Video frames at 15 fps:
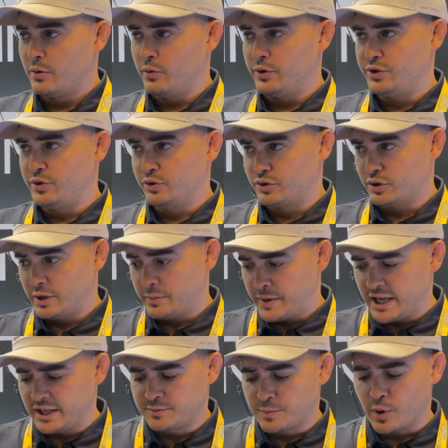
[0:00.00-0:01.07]
We use on the
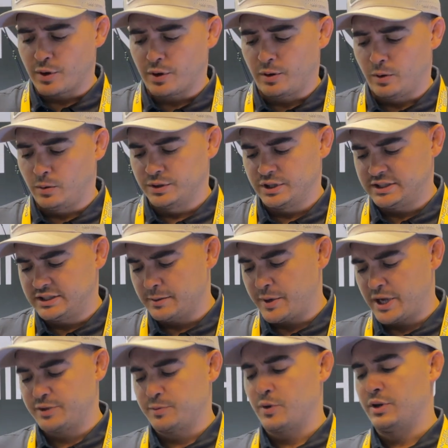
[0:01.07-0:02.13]
base model, this is the
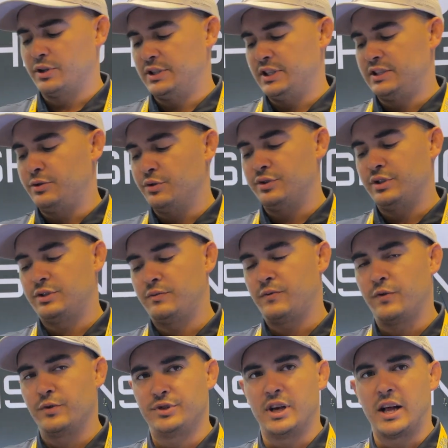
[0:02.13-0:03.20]
base model, this uses
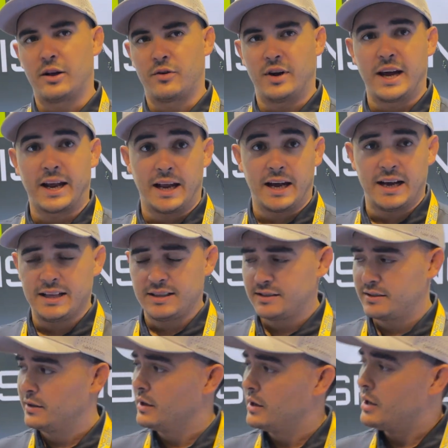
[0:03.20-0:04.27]
Fuji Alconite
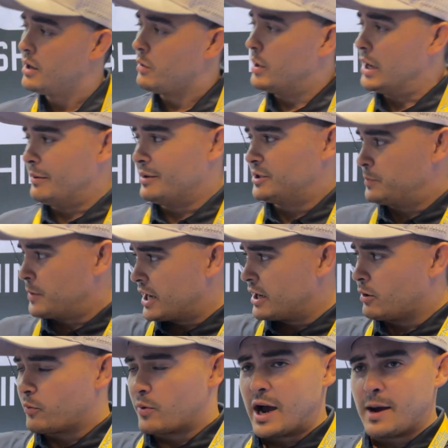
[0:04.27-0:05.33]
guides to have a
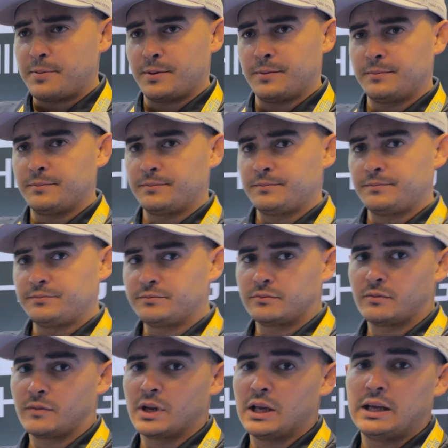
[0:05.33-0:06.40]
spiral wrap.
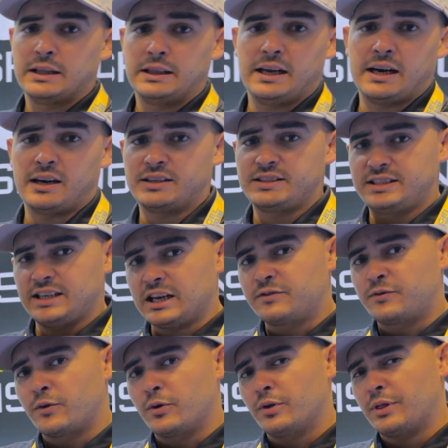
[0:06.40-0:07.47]
They're 6
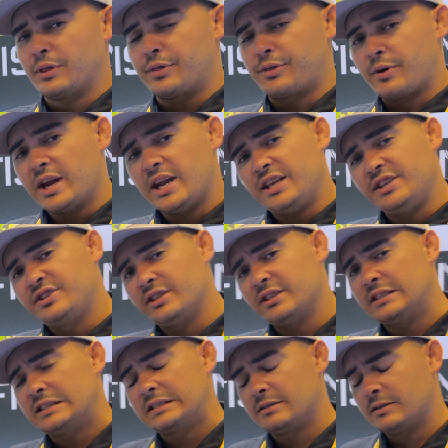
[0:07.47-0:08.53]
foot 3 inches.